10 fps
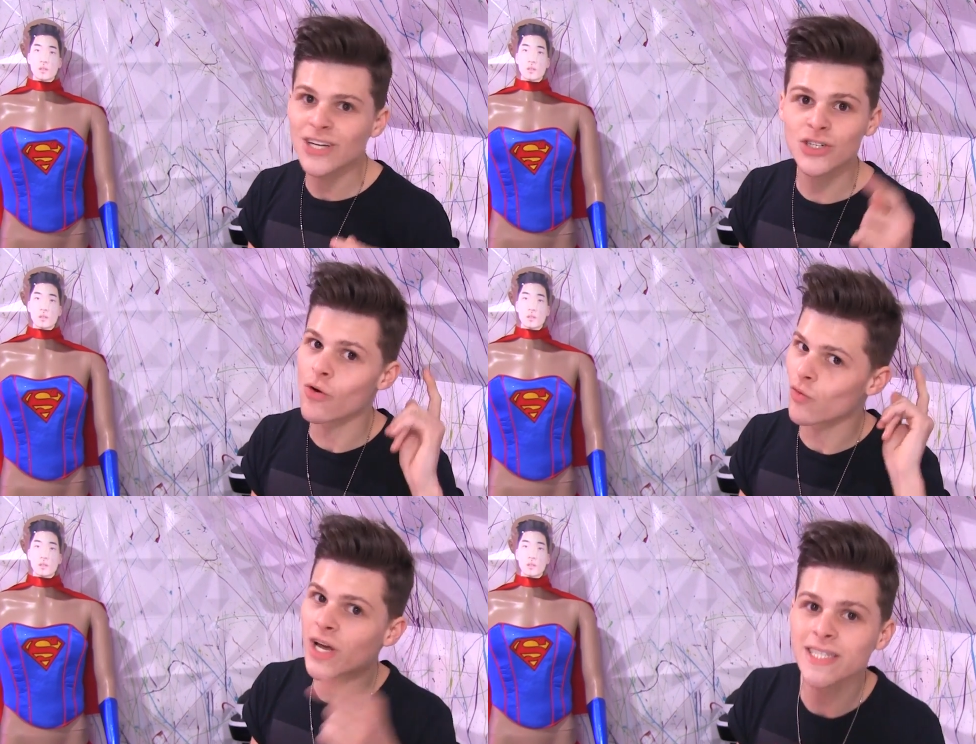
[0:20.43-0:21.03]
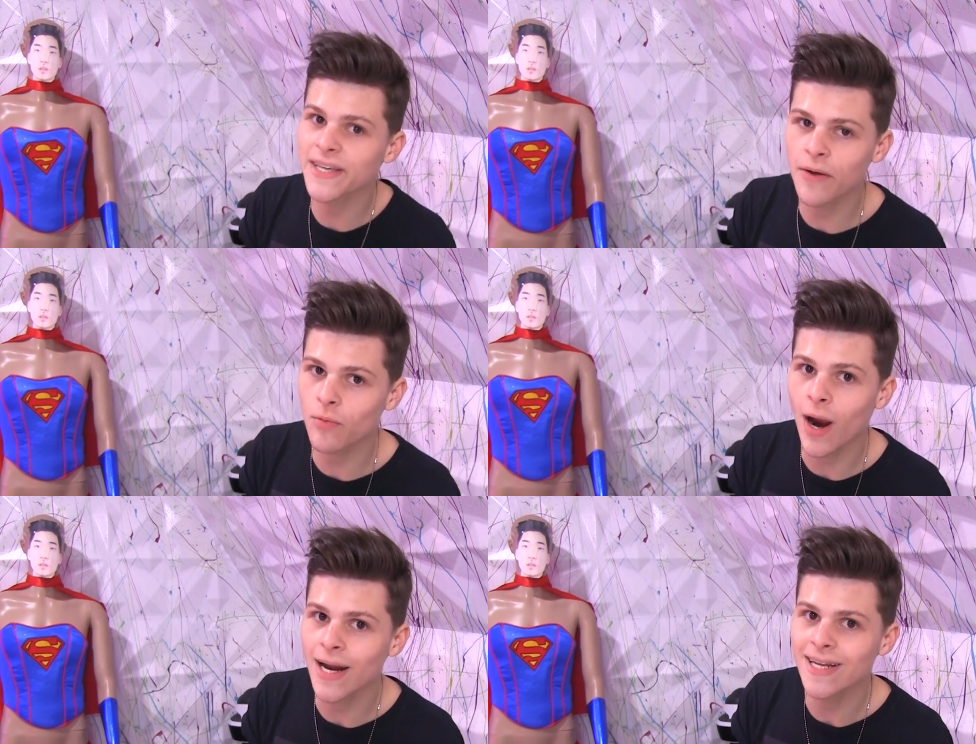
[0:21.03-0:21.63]
Speaker 1: So let's
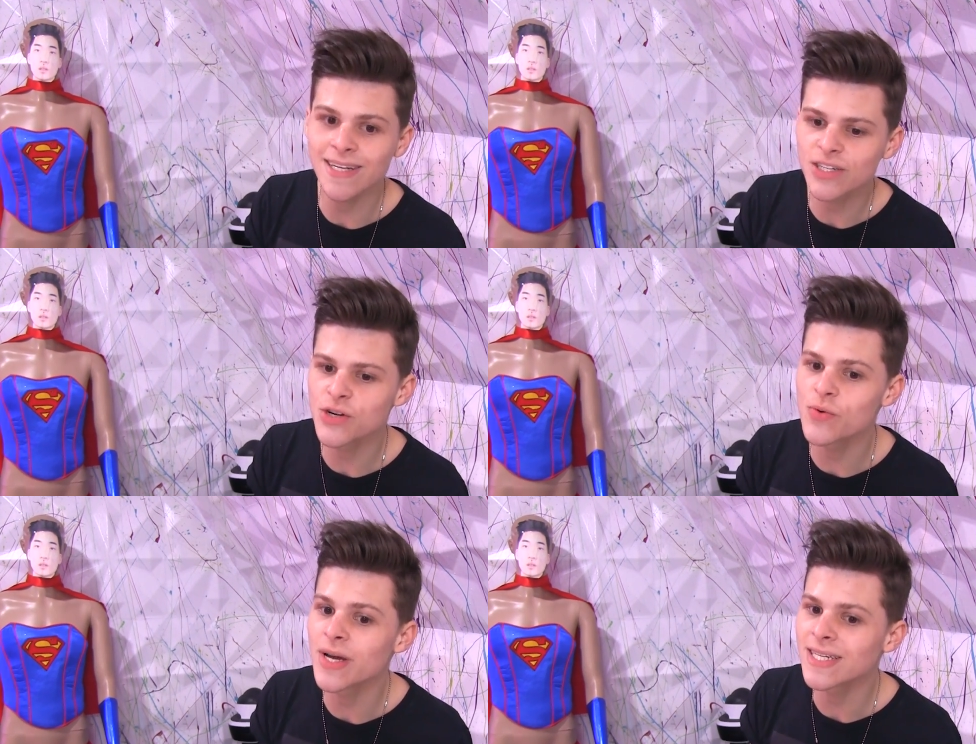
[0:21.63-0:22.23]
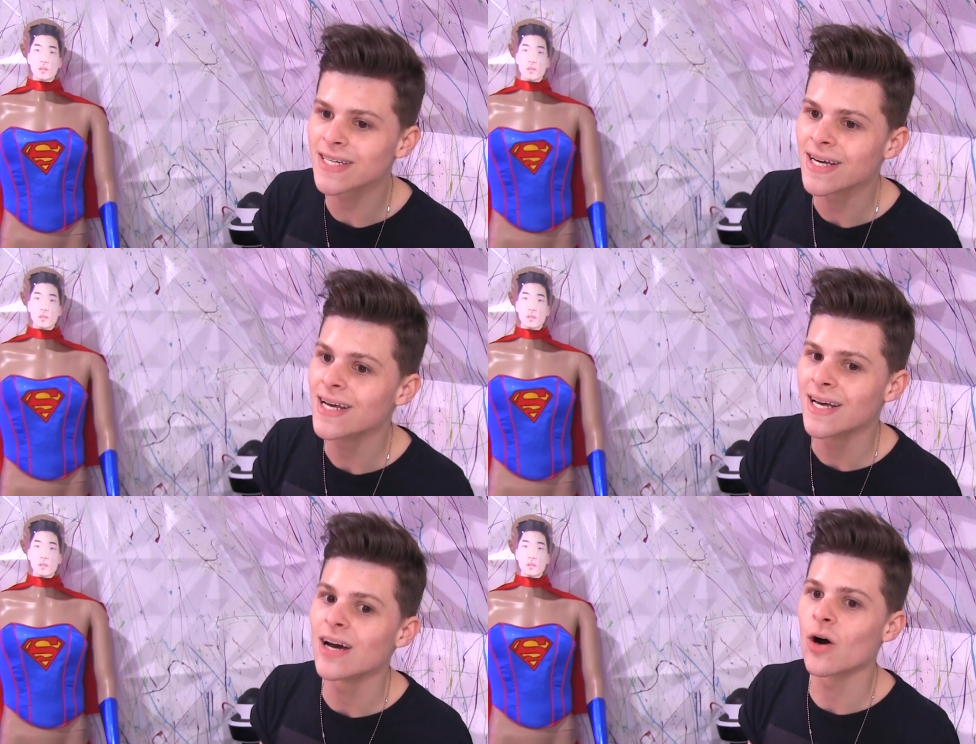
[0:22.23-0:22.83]
get right into it.
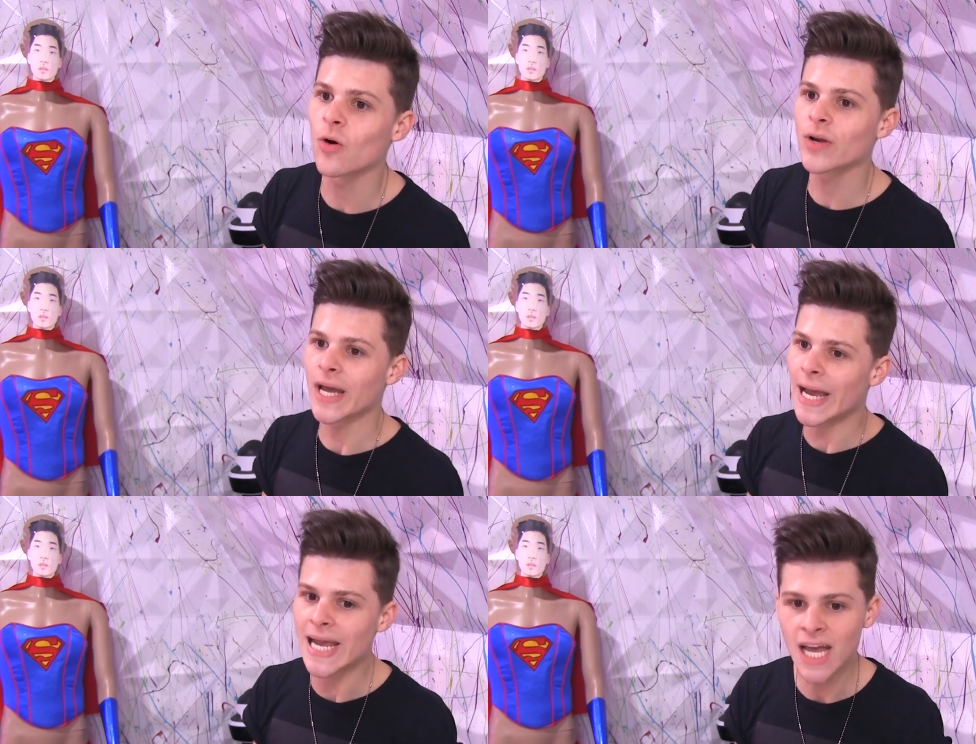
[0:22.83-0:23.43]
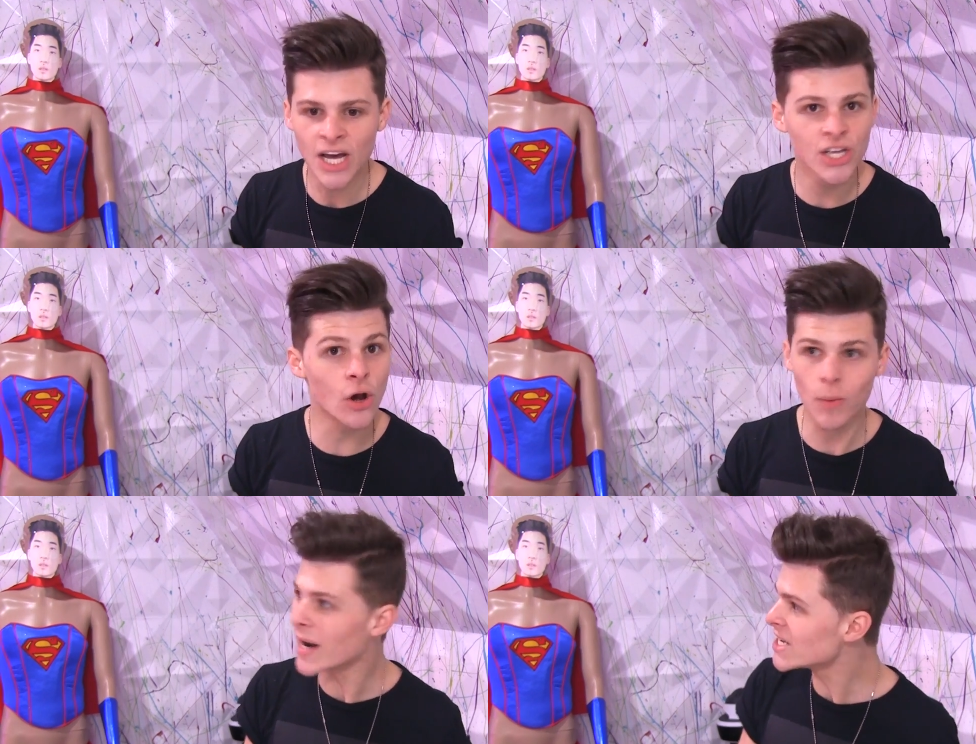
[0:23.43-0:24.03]
Okay,
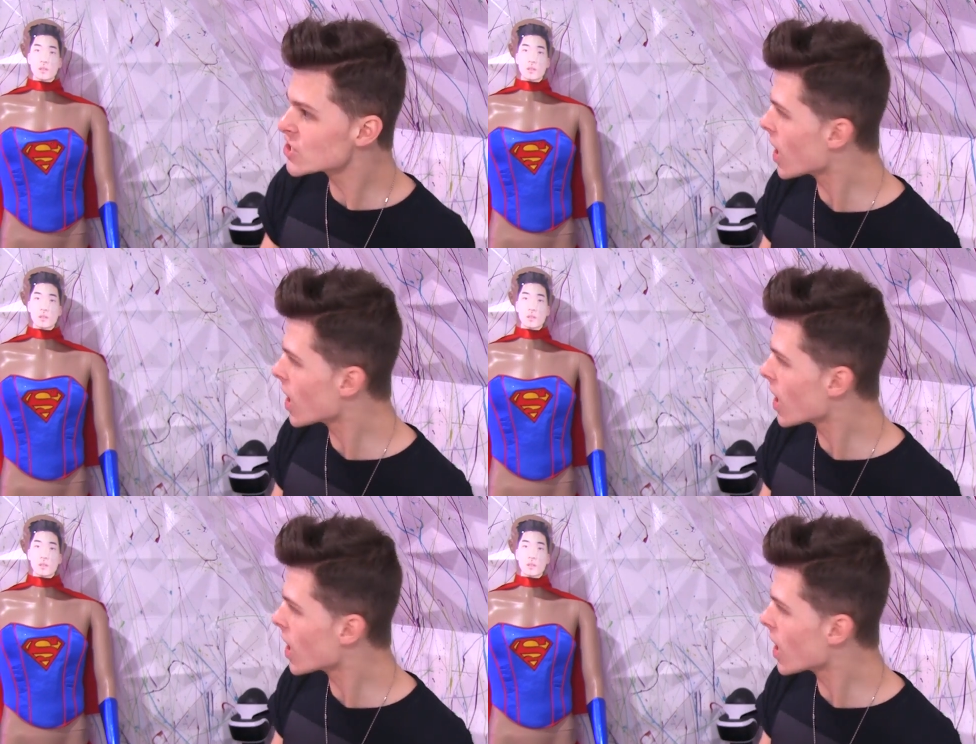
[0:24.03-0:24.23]
you ready,